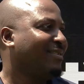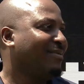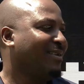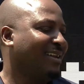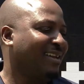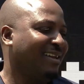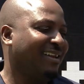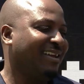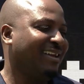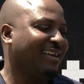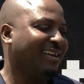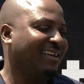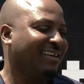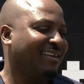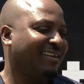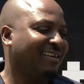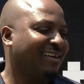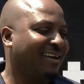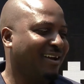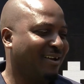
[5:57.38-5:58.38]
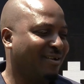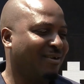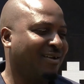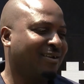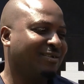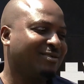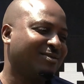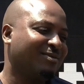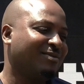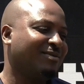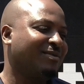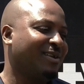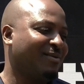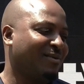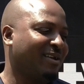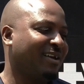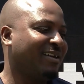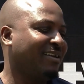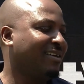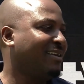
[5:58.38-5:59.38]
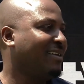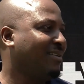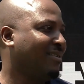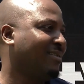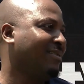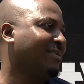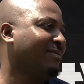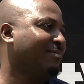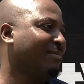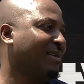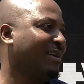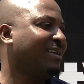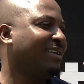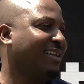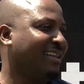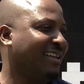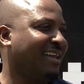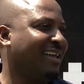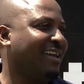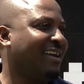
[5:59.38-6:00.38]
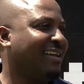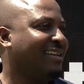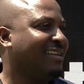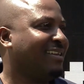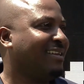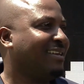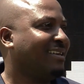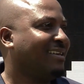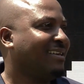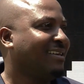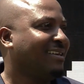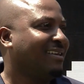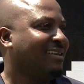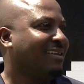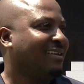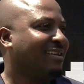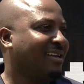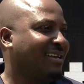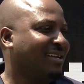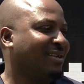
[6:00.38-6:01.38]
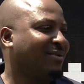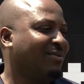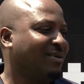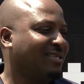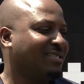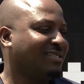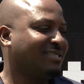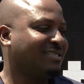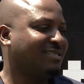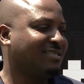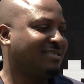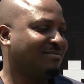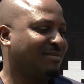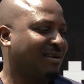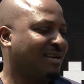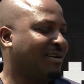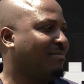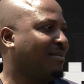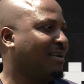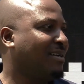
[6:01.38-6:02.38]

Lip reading: When they are going through the work back in the yard, that was my